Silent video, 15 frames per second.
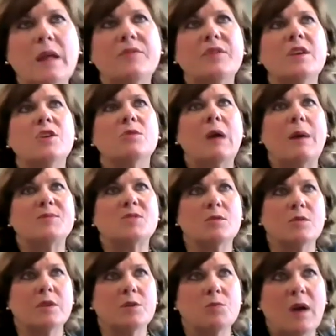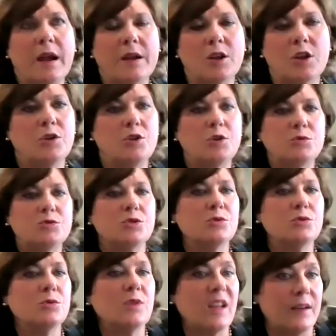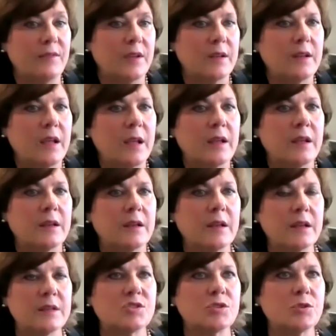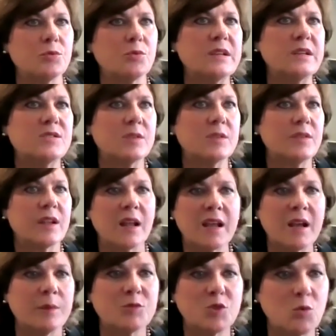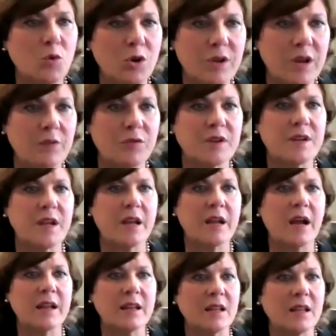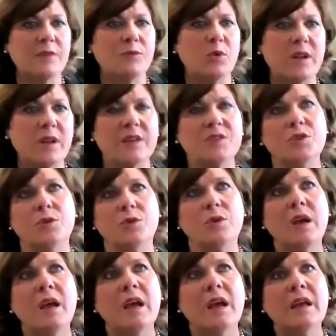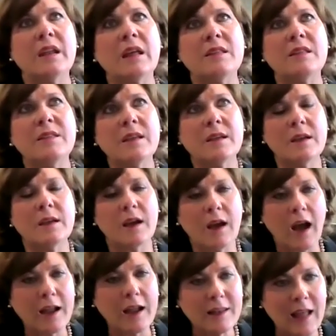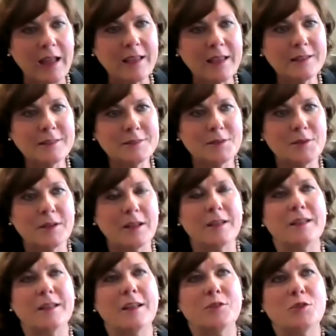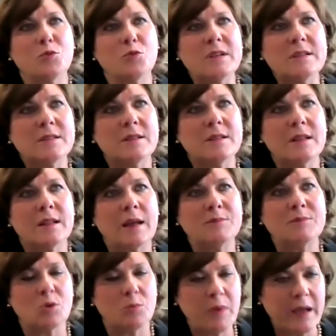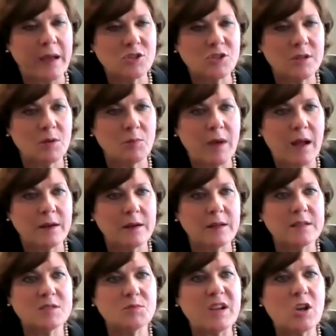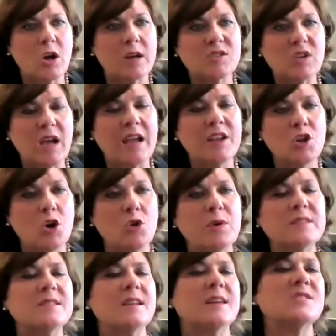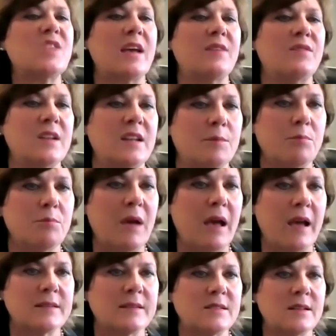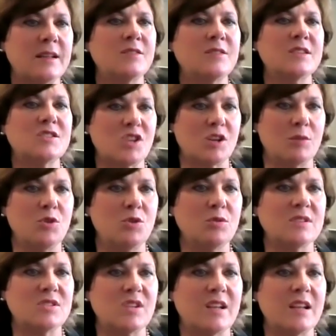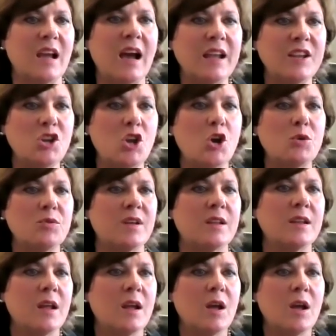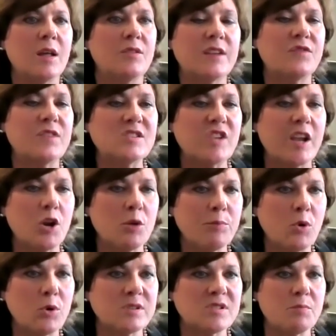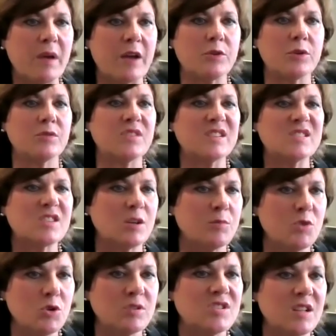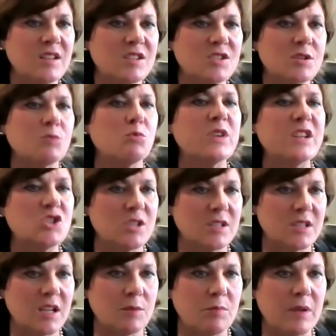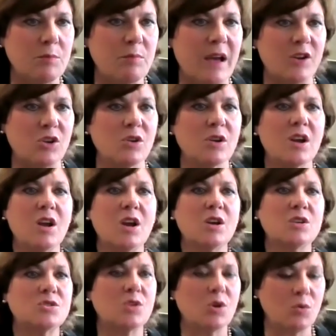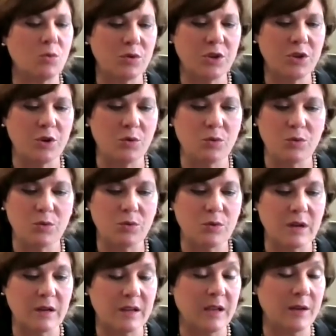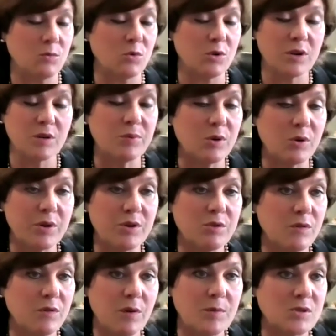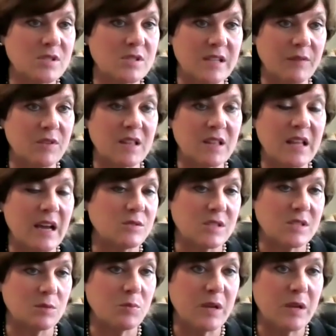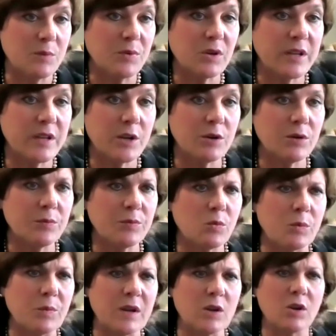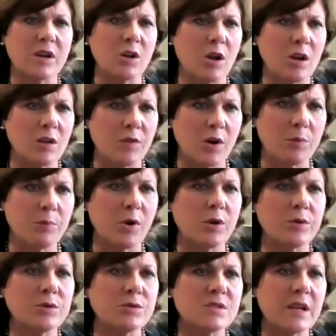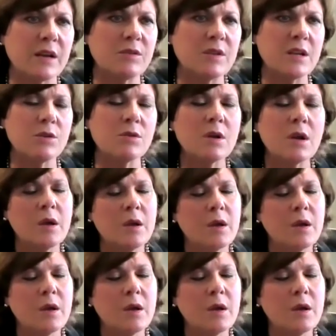I think you're absolutely right. You do love it. And it's the reason that I come to work every day. I love what I do. And I think I like it. And the reason that I'm so passionate about it is because I know it does have an impact in this community. I know that if this airport's better, this community, this region can be better. So, again, we're an employer of almost 7,000 people here when we look at all of our partners out here.